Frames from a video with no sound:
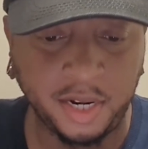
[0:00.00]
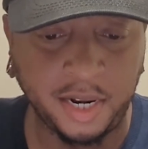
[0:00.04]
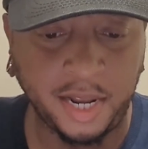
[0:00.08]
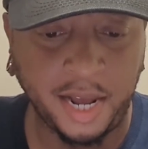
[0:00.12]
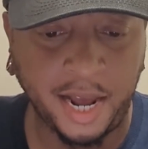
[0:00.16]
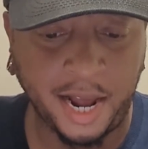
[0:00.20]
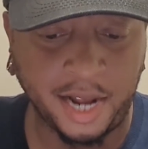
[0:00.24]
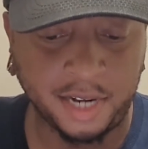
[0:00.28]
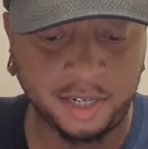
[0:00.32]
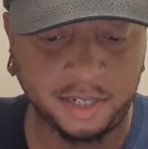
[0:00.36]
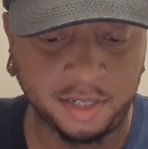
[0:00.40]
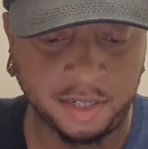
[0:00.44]
did
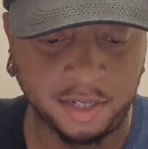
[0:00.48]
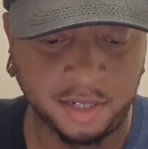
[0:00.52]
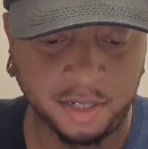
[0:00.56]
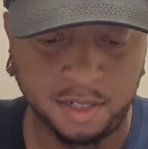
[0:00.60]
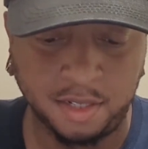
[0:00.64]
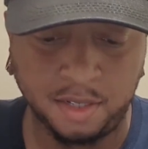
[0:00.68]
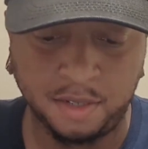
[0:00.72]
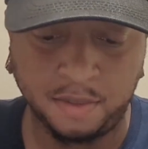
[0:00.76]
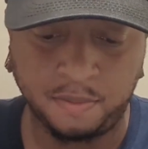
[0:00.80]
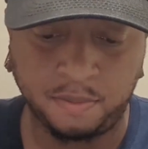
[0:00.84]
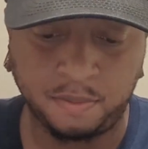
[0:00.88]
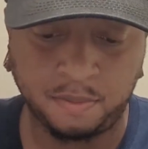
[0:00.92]
hatch
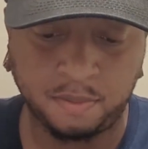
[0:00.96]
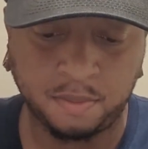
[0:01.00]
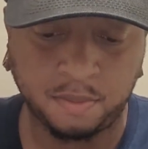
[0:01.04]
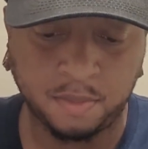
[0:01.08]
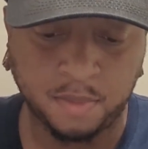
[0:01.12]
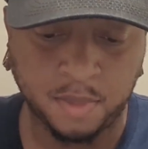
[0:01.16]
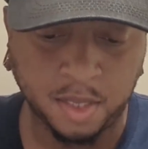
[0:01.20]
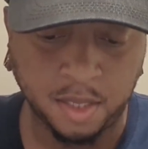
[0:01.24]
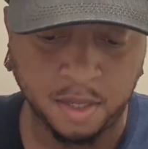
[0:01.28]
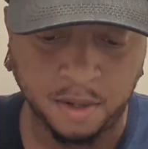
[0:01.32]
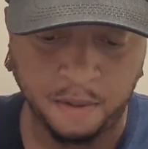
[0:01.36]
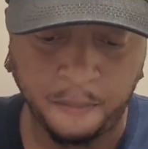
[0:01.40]
this.
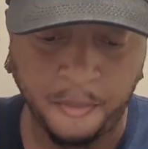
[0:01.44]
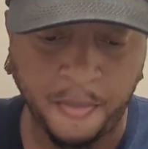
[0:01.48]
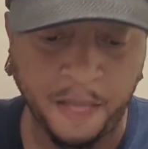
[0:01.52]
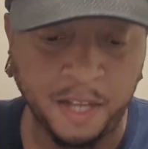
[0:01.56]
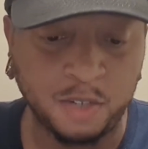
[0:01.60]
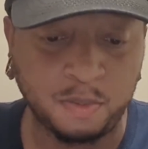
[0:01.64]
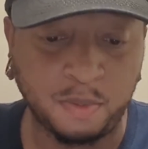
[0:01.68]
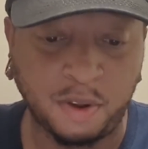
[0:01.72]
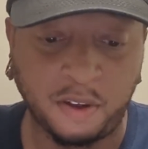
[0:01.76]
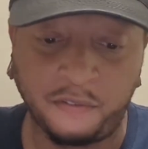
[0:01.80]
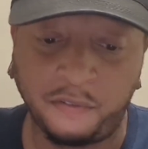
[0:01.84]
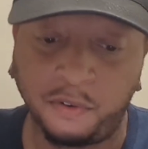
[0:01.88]

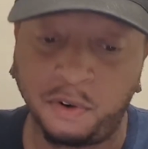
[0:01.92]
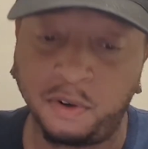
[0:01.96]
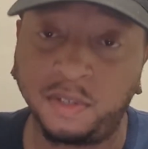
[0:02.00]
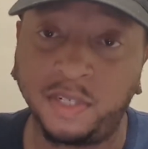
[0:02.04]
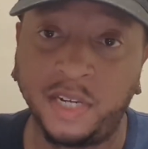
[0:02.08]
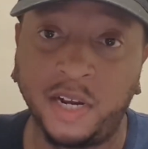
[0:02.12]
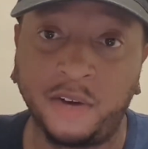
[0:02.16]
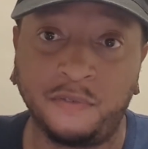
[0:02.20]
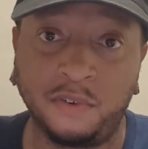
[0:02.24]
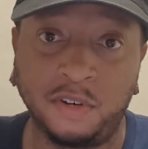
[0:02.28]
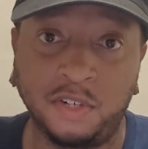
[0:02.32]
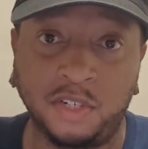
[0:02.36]
This is my
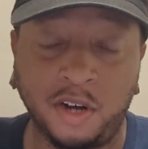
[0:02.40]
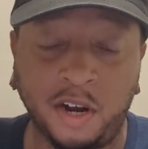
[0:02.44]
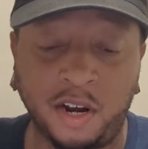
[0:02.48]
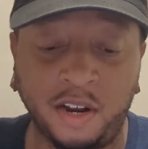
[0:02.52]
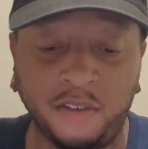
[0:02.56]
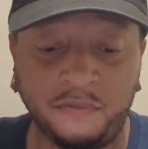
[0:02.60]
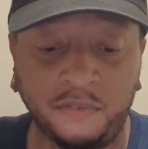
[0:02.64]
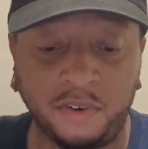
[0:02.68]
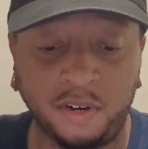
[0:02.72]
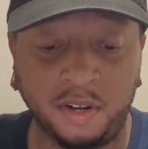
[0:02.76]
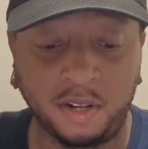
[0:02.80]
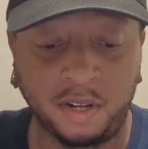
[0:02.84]
first ever
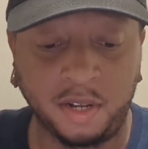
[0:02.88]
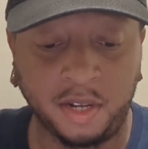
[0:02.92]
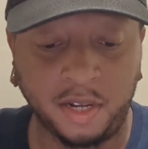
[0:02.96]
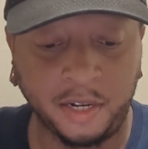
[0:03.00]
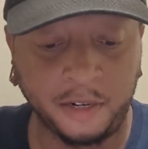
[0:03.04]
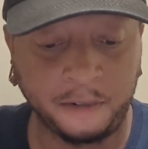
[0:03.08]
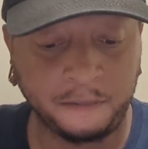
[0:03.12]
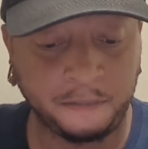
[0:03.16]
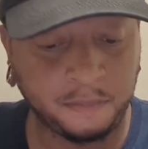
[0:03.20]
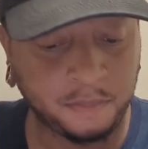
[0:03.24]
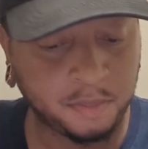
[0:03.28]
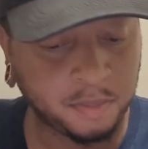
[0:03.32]
shiny
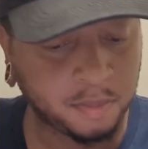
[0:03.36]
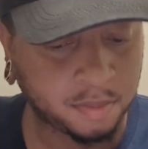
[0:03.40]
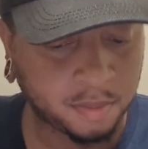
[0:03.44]
Vanillite.